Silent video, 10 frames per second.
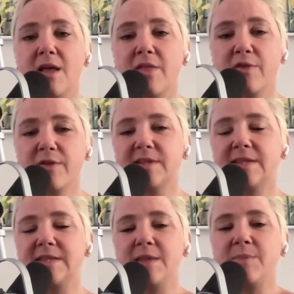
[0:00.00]
There is a
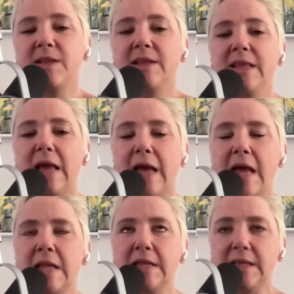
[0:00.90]
seemingly
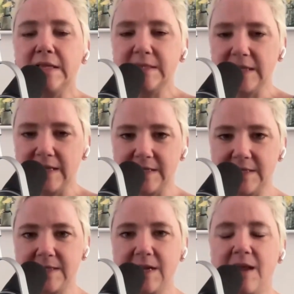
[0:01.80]
endless
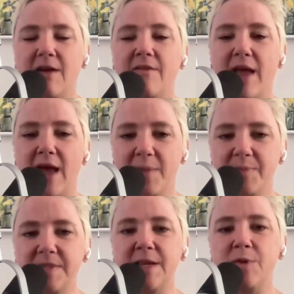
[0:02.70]
list of
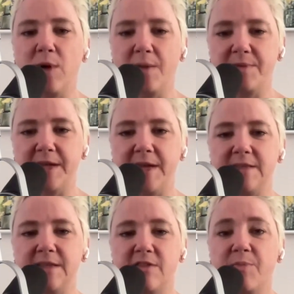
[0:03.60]
apps and
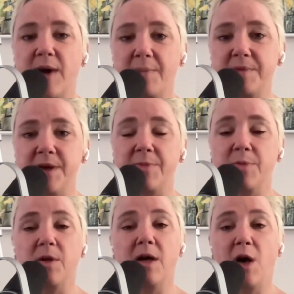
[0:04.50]
websites that have popped up that
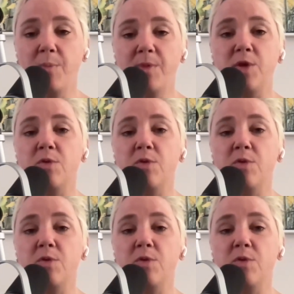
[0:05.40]
will help you